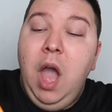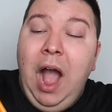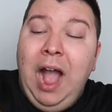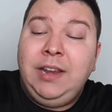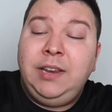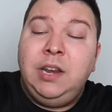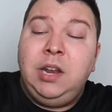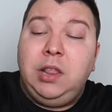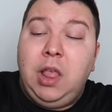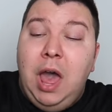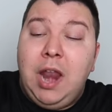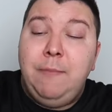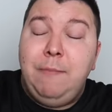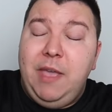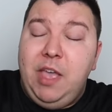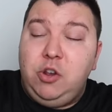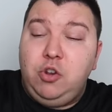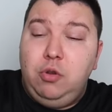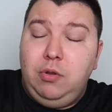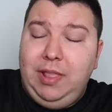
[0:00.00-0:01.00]
I did a lot of
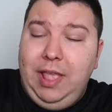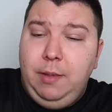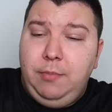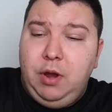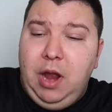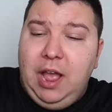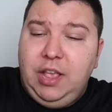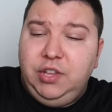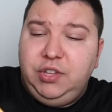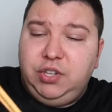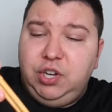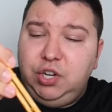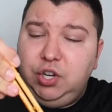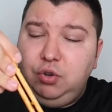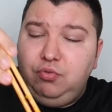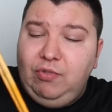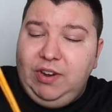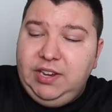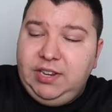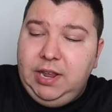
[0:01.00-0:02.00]
manual labor. I used to
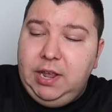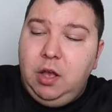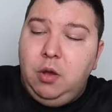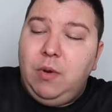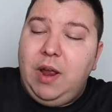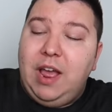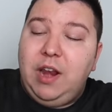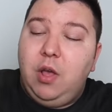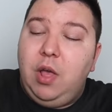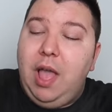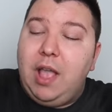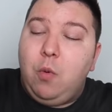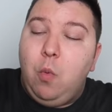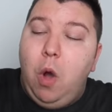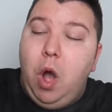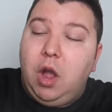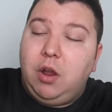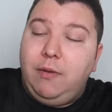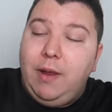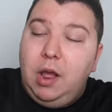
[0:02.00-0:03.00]
do retail where I had to like
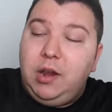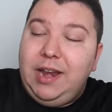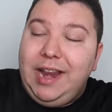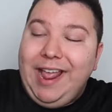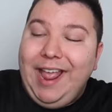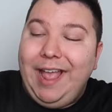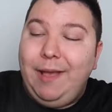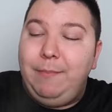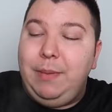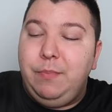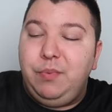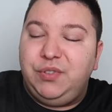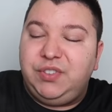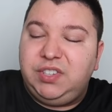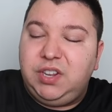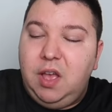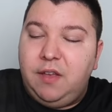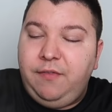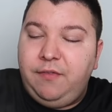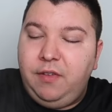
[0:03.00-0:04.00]
walk around and hand people
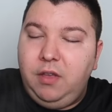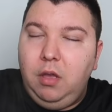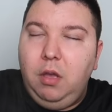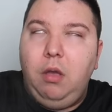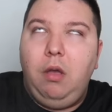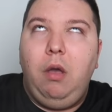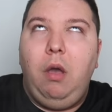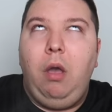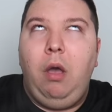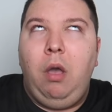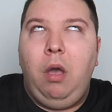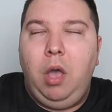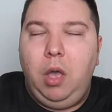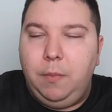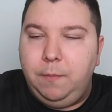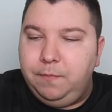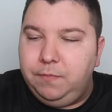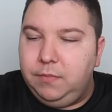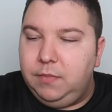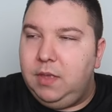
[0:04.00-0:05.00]
stuff.
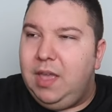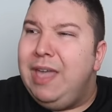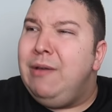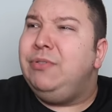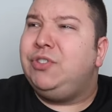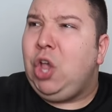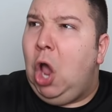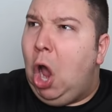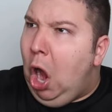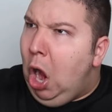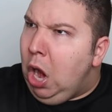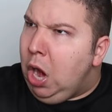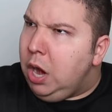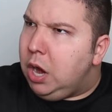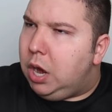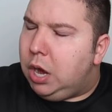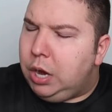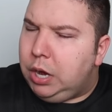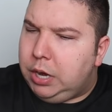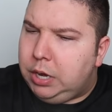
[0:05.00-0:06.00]
It was
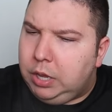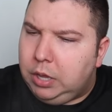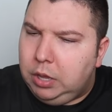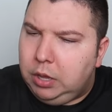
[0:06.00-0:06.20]
hard.